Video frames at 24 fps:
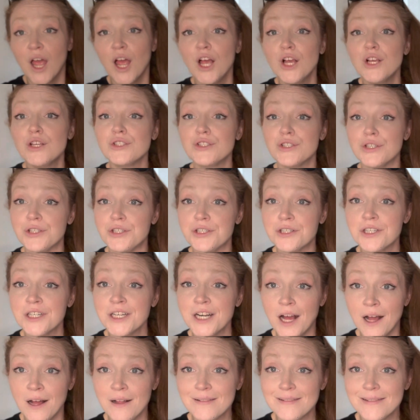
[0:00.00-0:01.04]
So you're
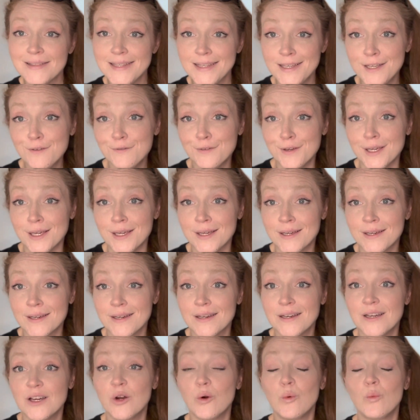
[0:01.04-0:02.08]
not leaving
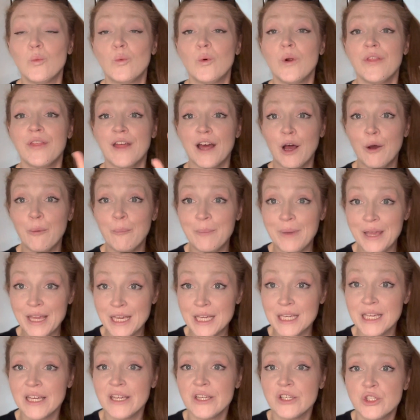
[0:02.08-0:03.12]
without
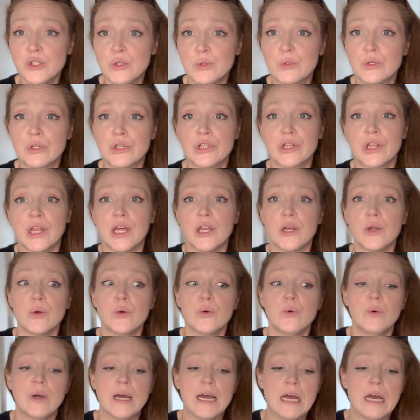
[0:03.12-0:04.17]
making sure that
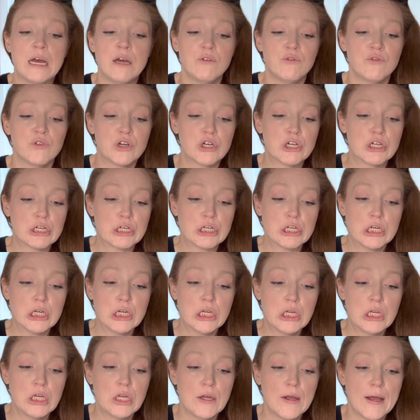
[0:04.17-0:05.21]
whoever
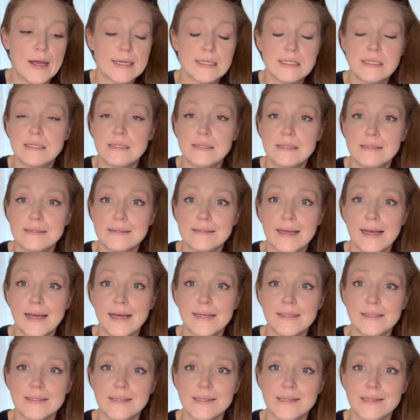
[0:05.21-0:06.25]

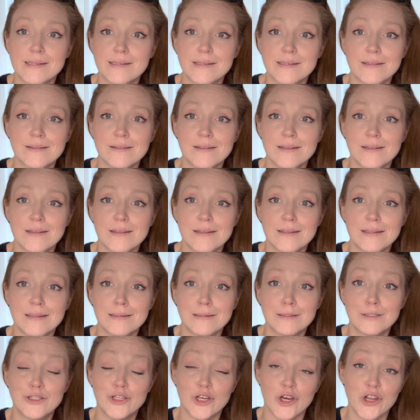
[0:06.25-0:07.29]
has
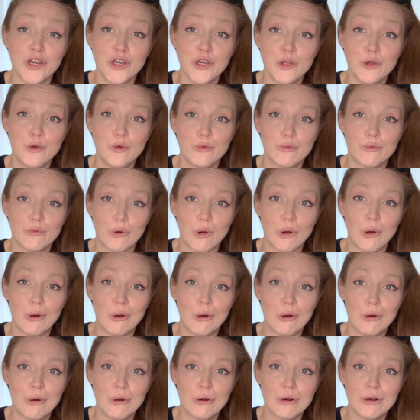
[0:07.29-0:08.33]
done you
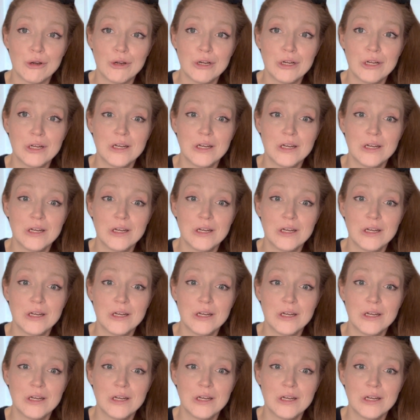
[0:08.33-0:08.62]
wrong